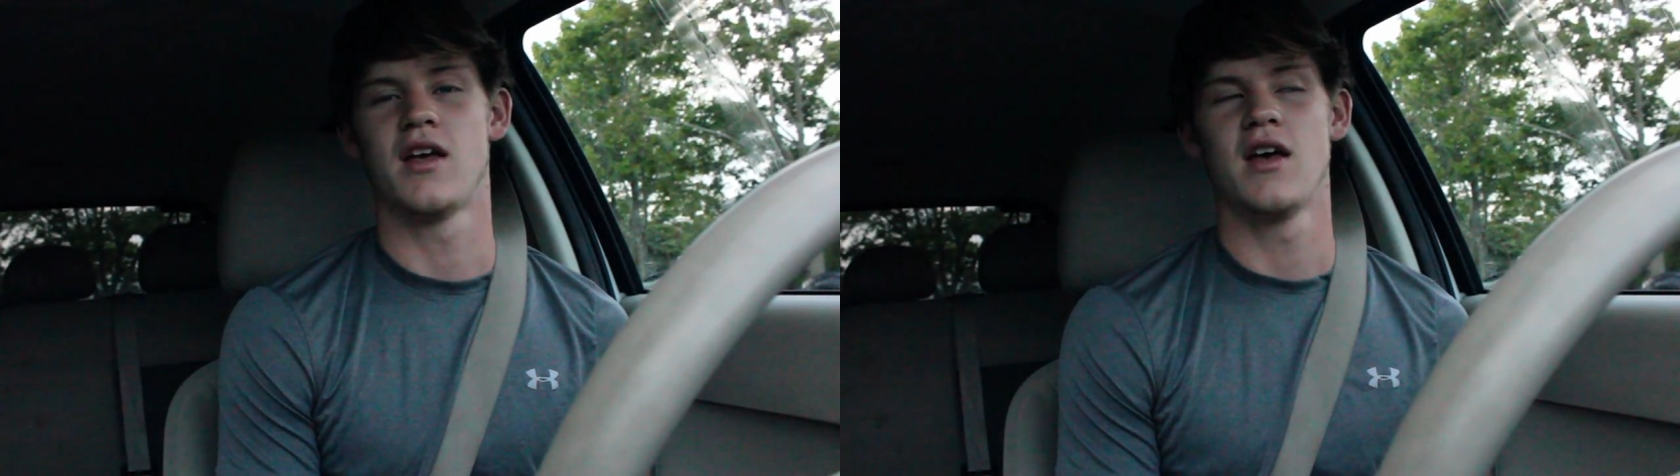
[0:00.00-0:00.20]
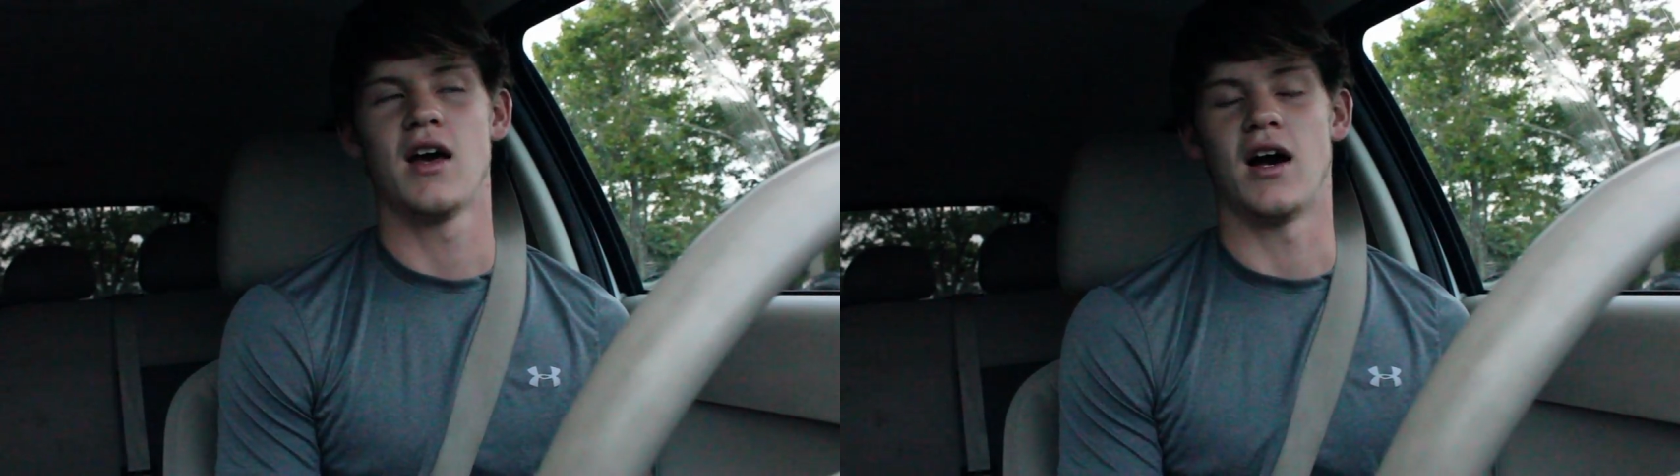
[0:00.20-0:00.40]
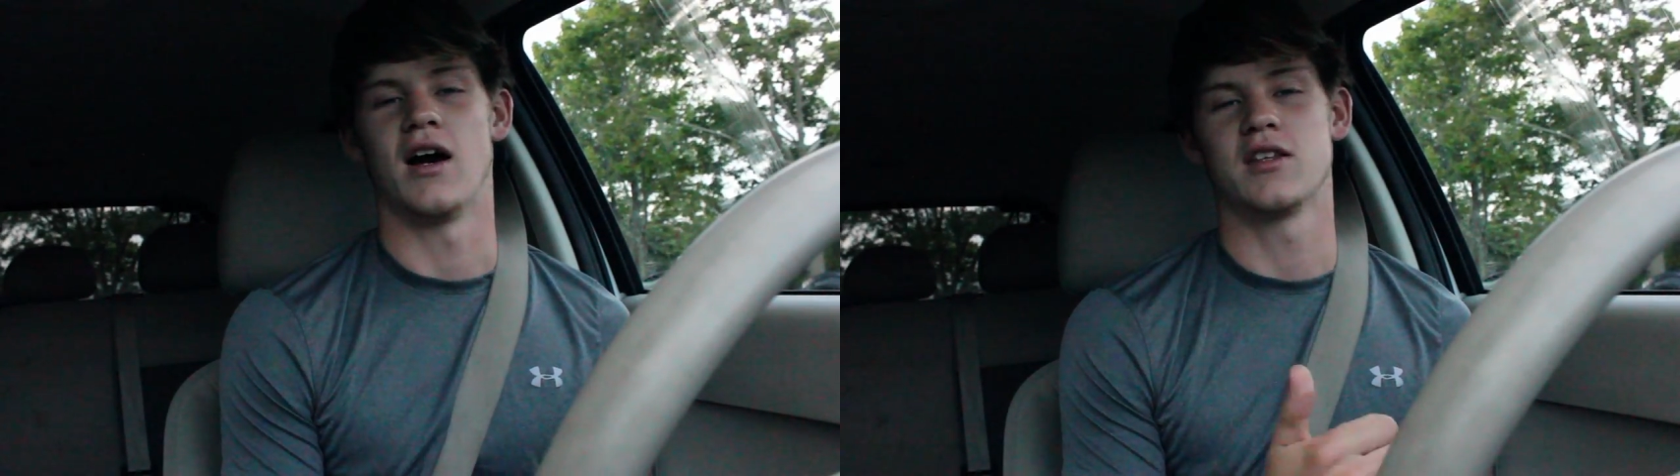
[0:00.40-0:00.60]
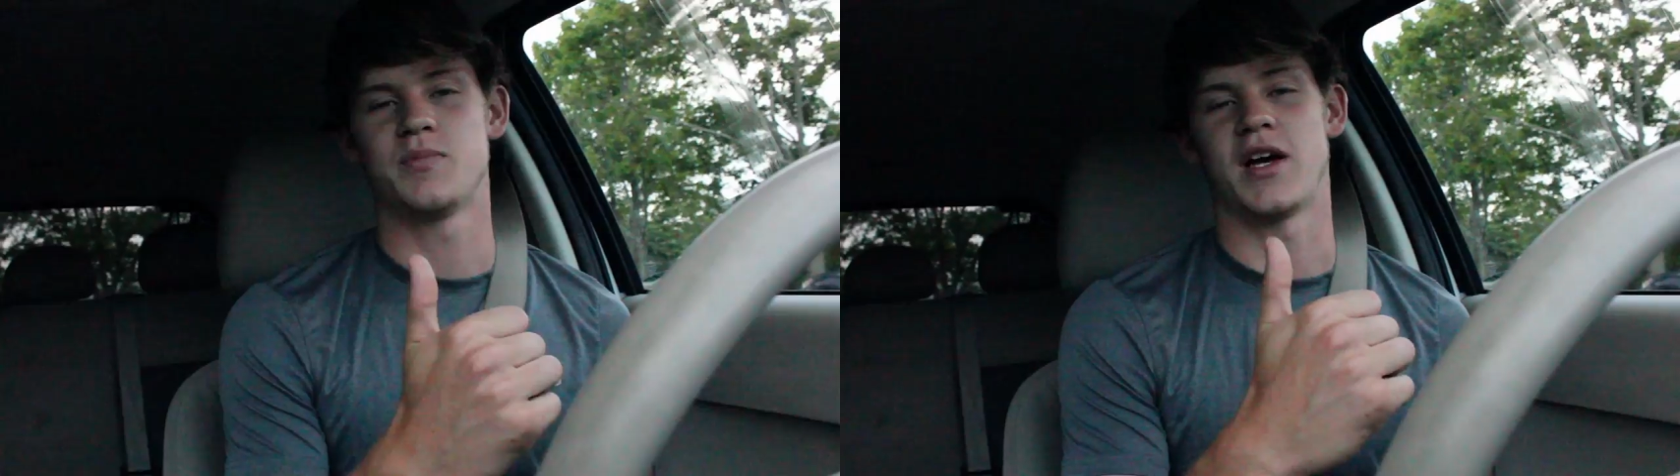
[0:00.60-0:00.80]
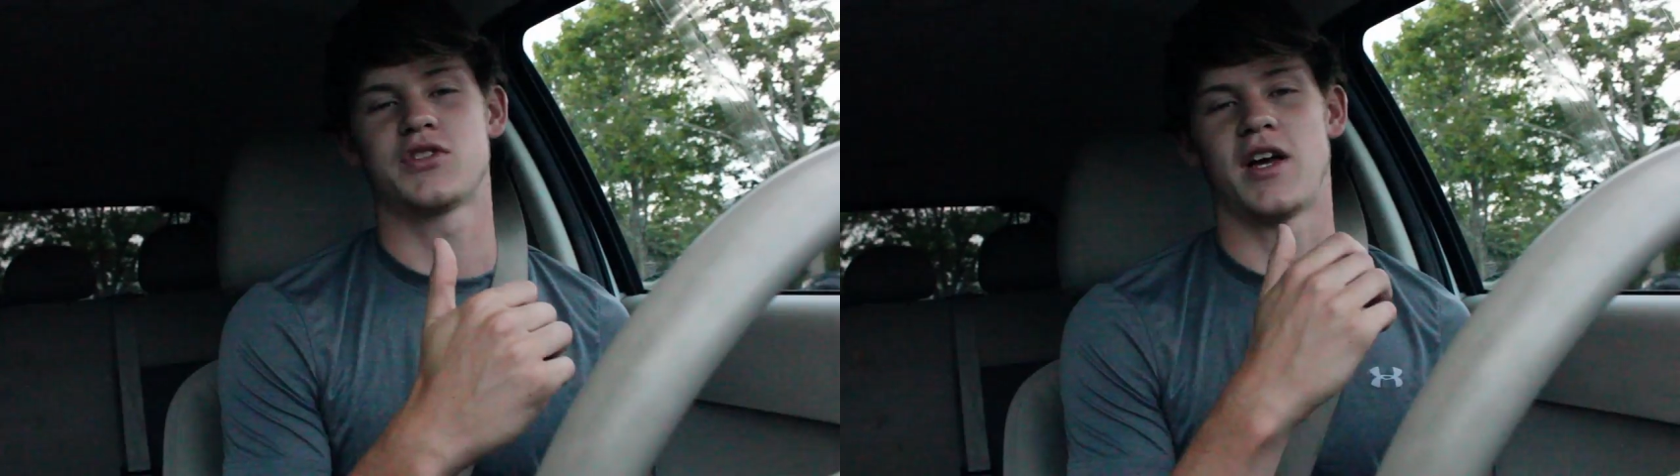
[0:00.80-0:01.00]
Uh,
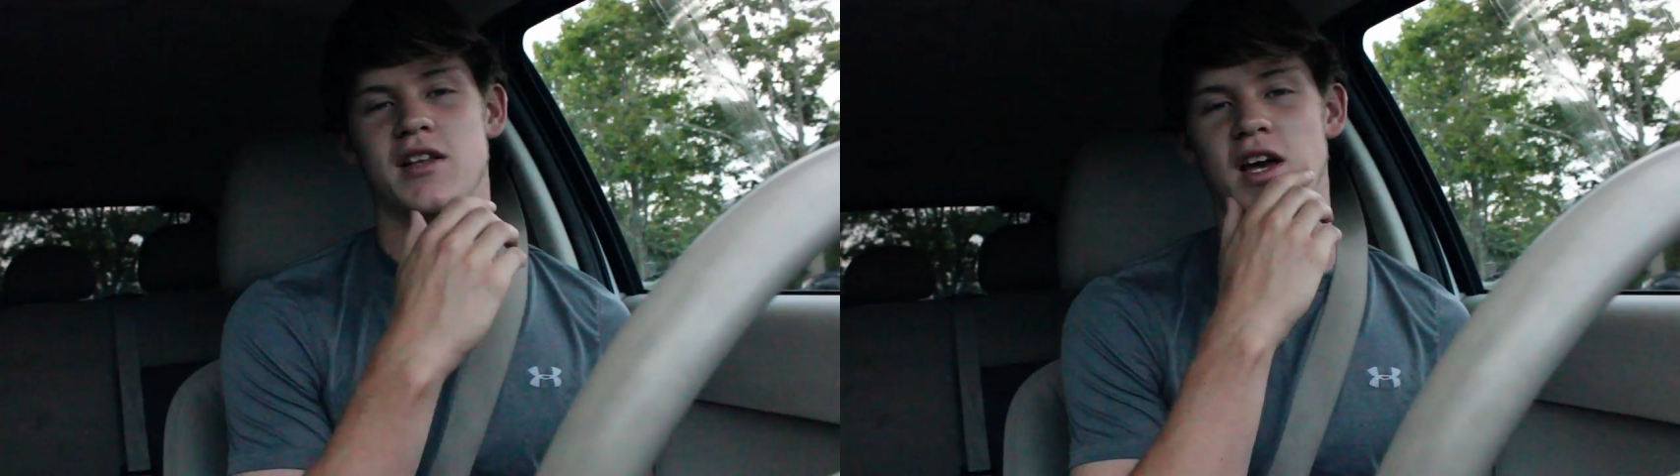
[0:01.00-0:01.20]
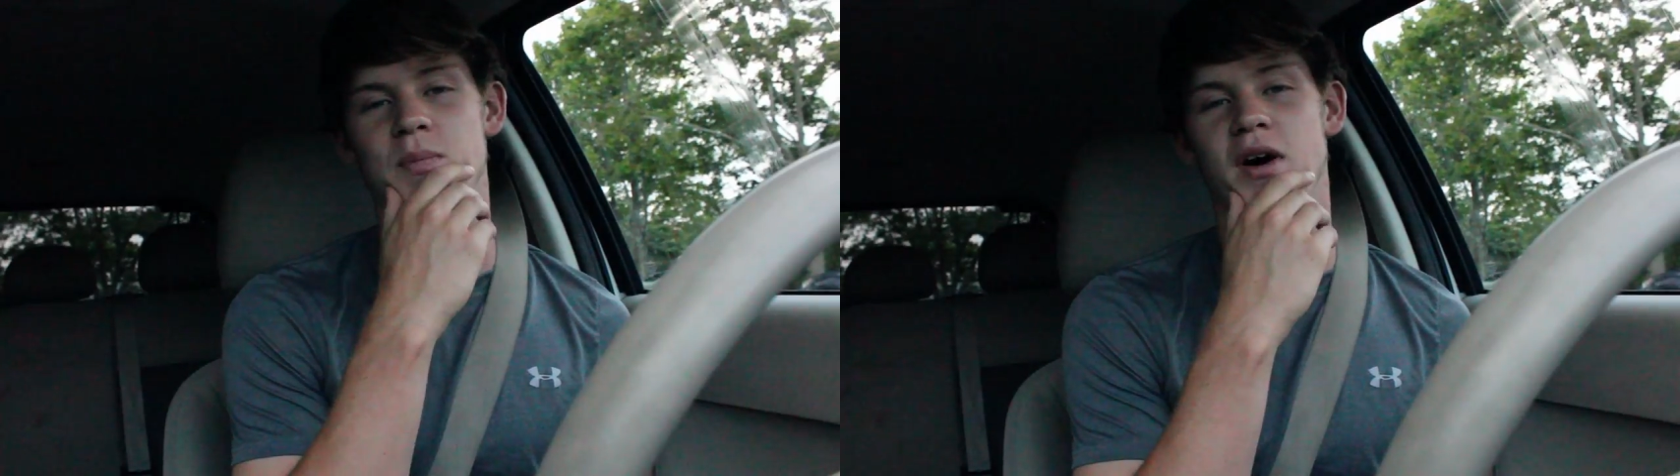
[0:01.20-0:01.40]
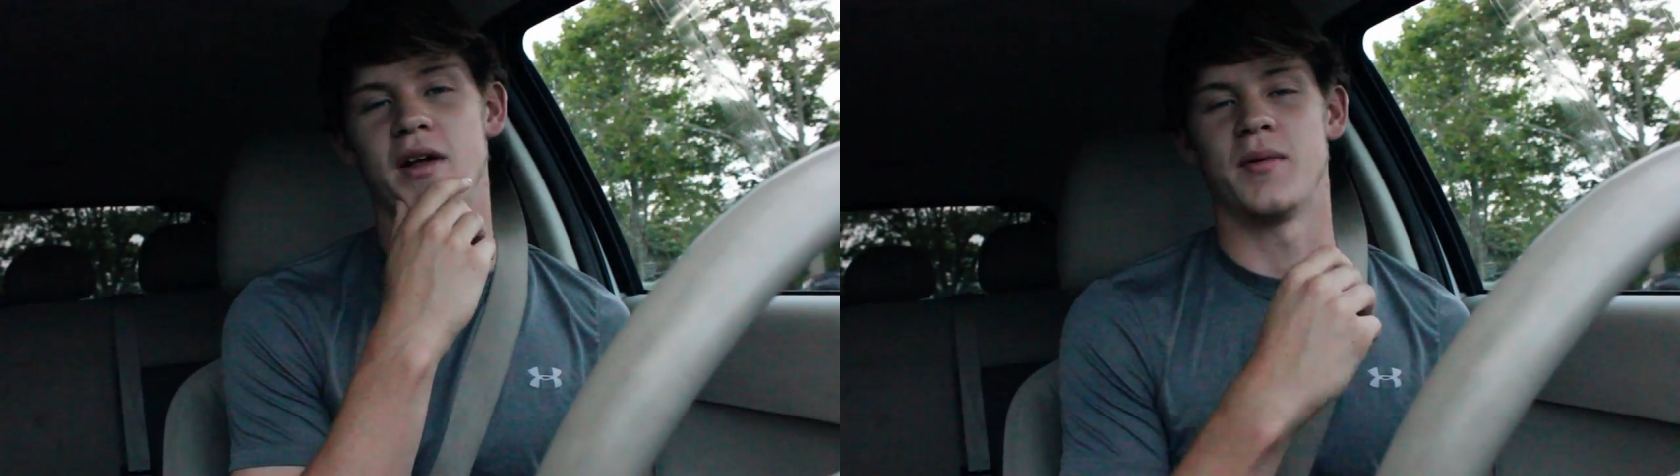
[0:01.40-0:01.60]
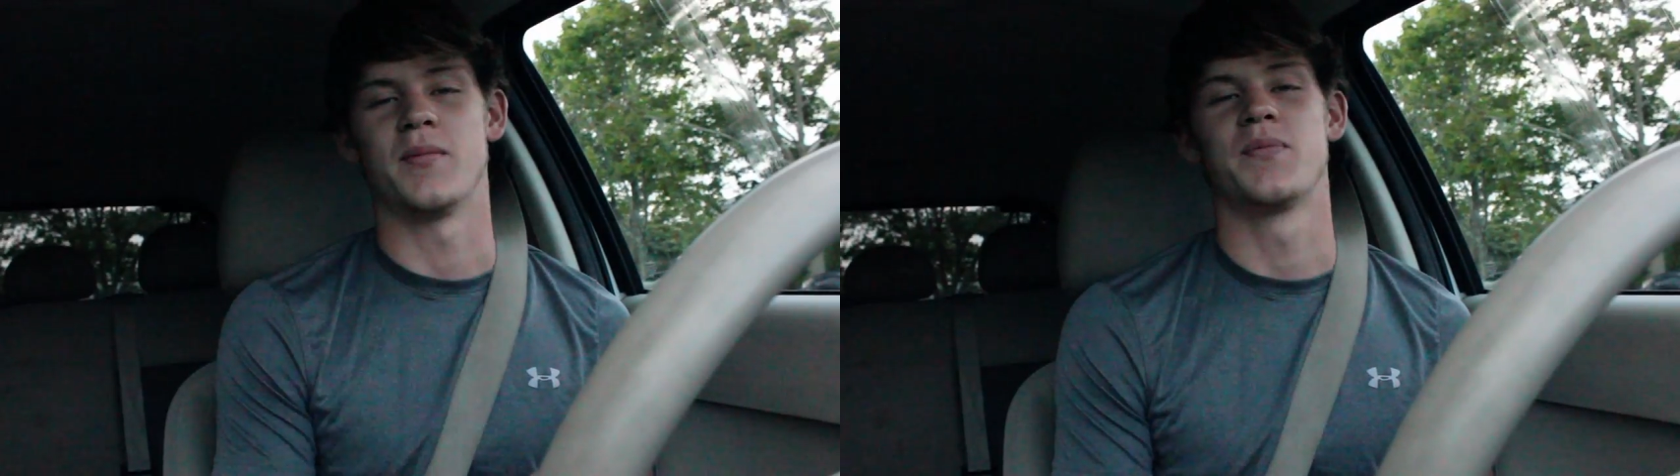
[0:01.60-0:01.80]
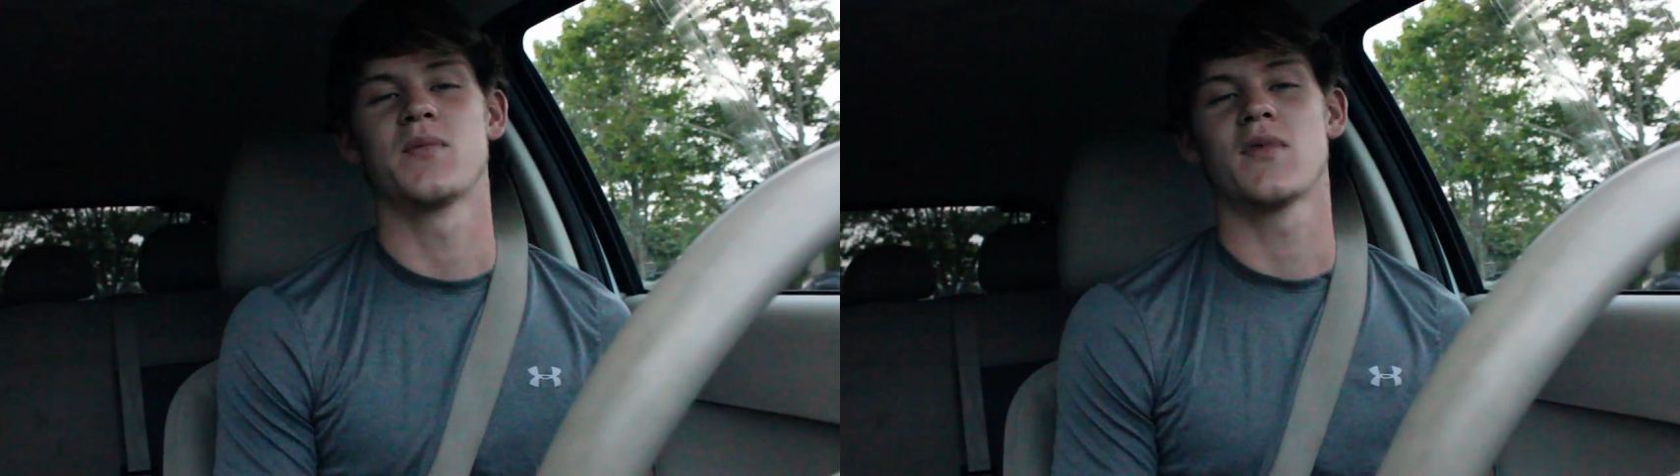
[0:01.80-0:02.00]
smash that like button,